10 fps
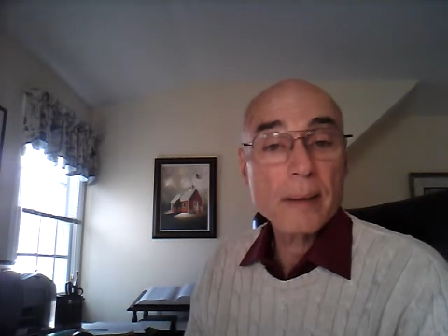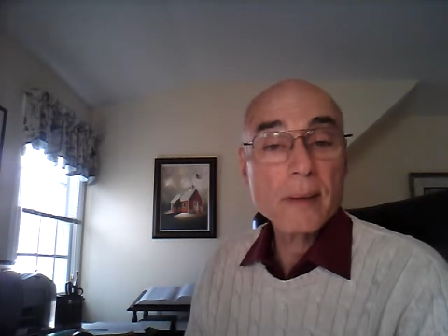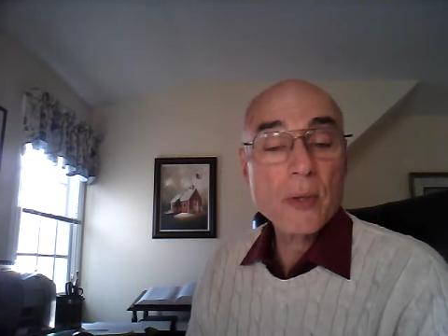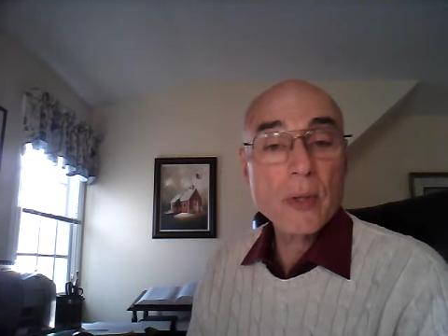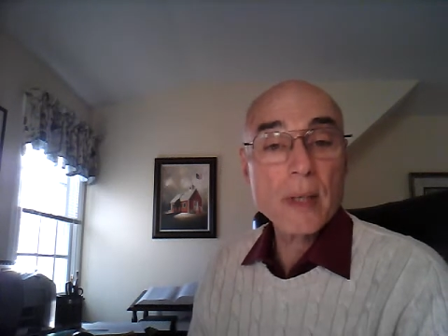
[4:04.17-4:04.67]

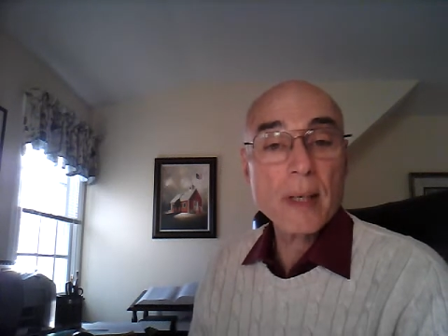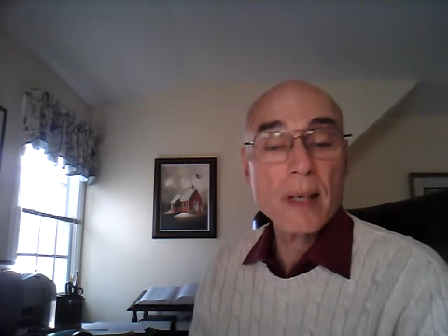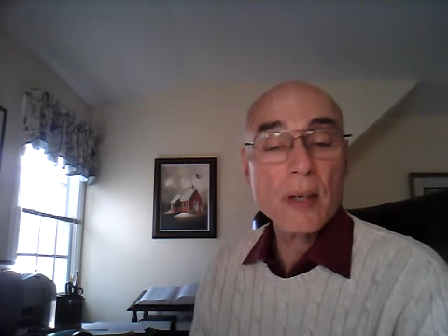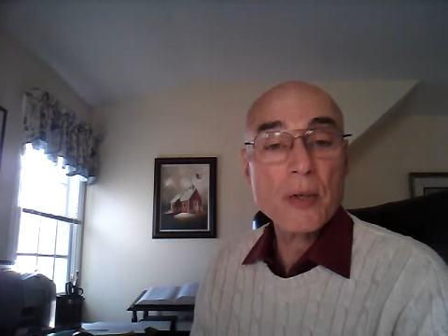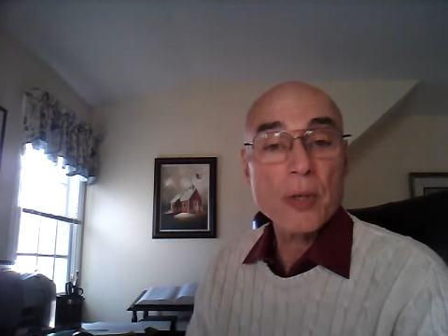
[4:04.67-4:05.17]
You see,
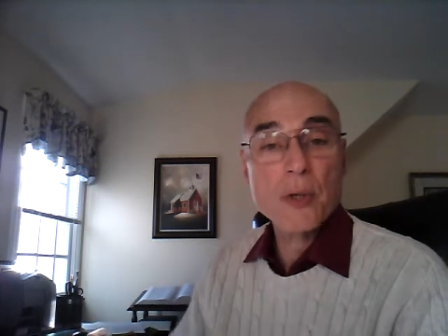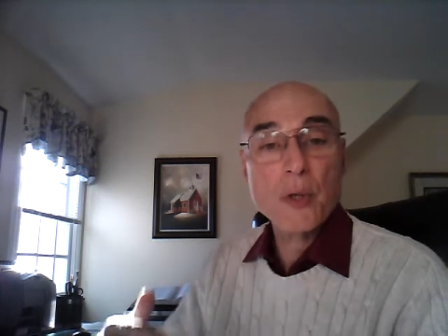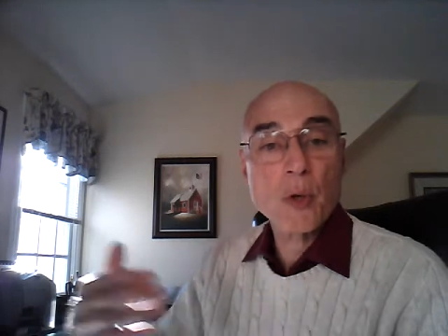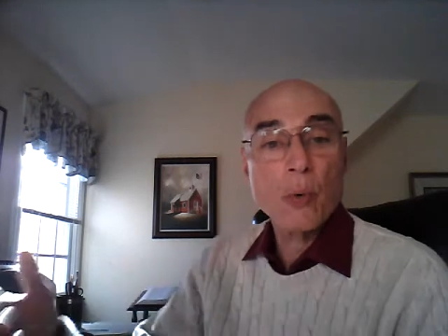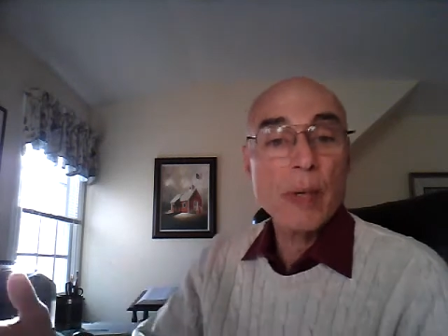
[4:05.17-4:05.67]
it's the
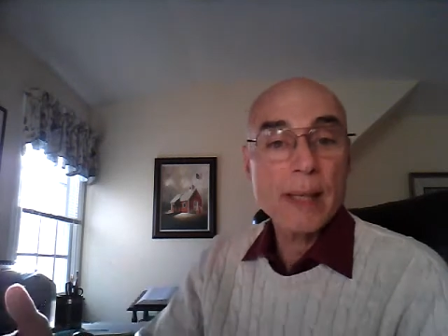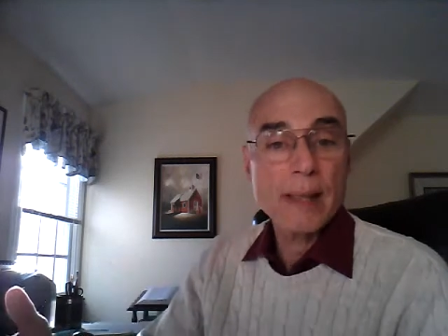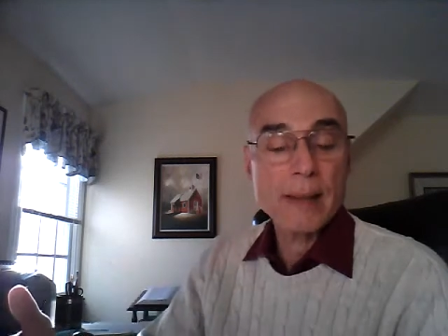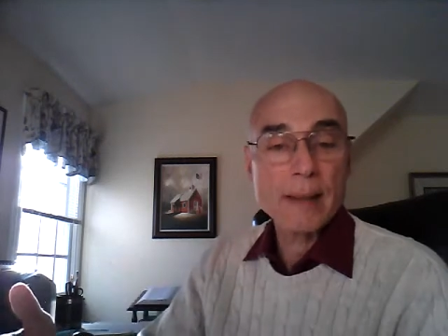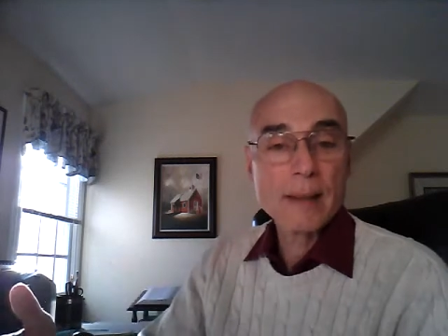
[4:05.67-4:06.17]

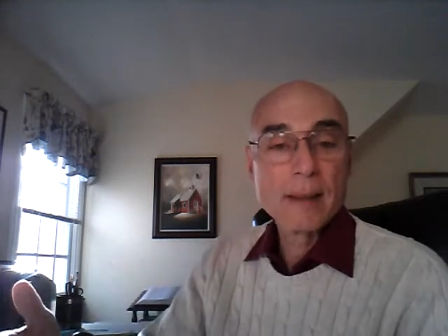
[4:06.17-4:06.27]
degree,